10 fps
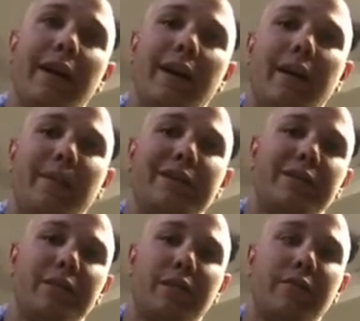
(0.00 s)
and
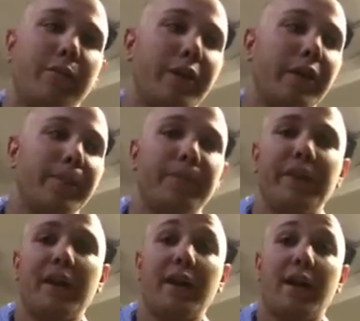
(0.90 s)
just go from there.
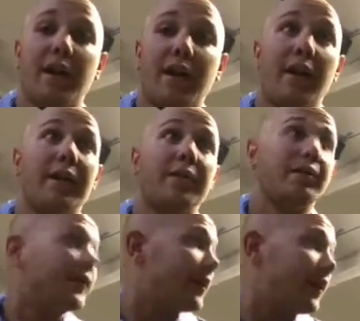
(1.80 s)
Alright,
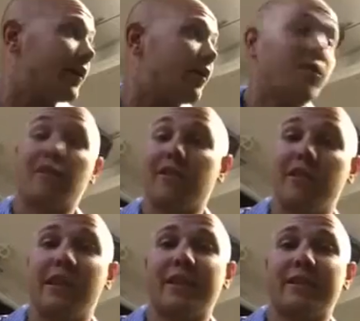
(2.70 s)
and on to
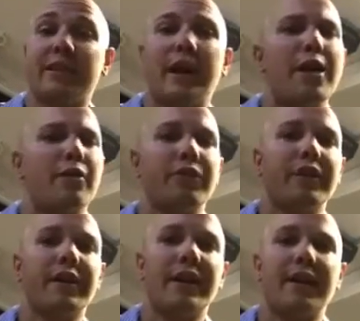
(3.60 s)
the next thing. I don't
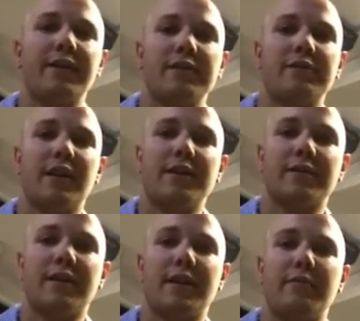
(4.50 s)
think I had this
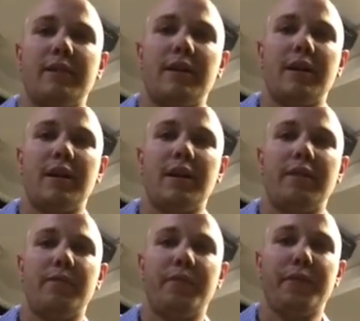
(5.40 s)
last time.
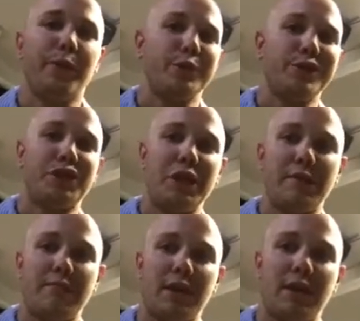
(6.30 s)
It was a
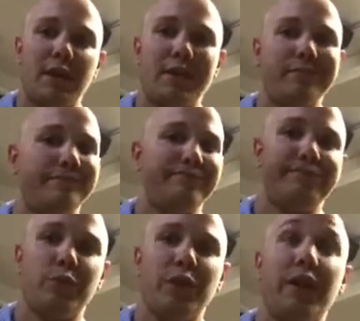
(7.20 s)
cheap mod,
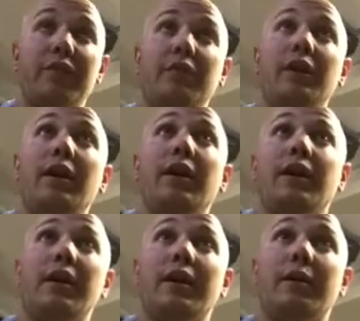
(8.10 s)
whatever.
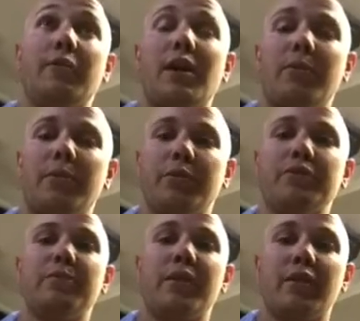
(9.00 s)
A lot of people
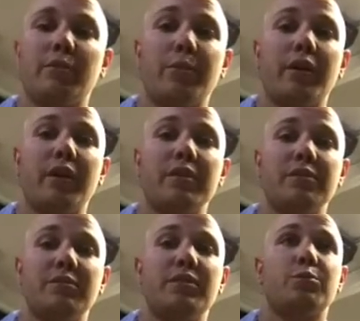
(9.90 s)
use the Pelican
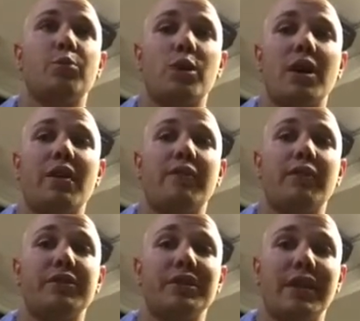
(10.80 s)
cases, which what I have on
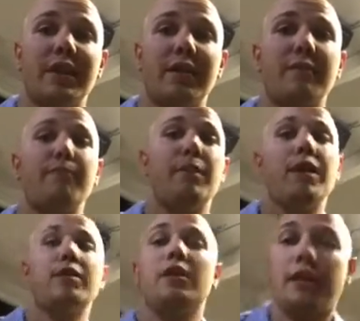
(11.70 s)
the side.
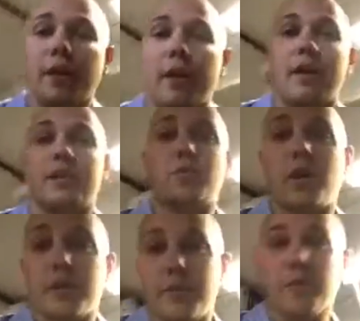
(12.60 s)
But I was
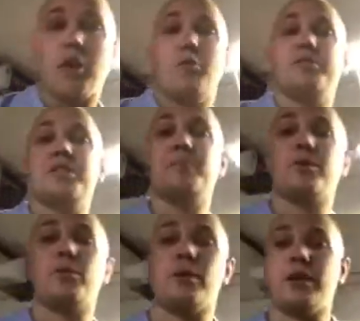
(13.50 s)
walking through Home
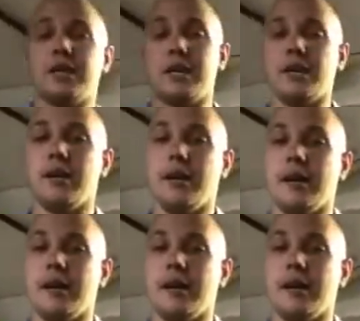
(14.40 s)
Depot one day,